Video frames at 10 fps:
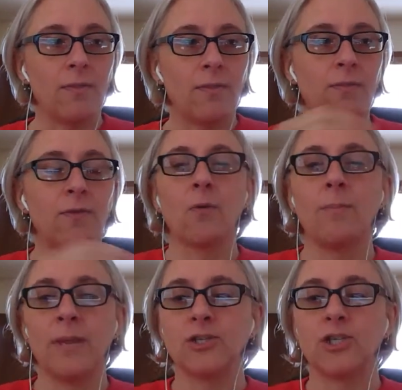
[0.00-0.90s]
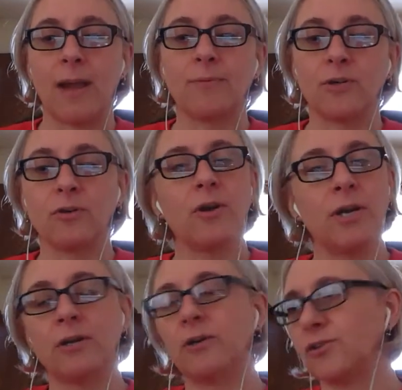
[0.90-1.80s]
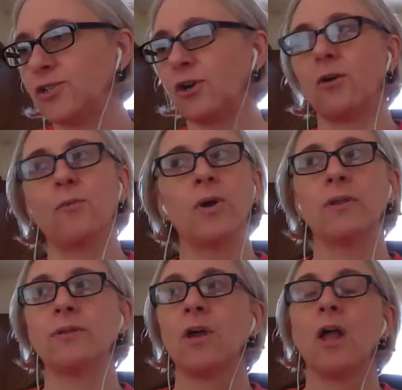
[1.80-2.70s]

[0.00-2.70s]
there will be a chapter and it'll start with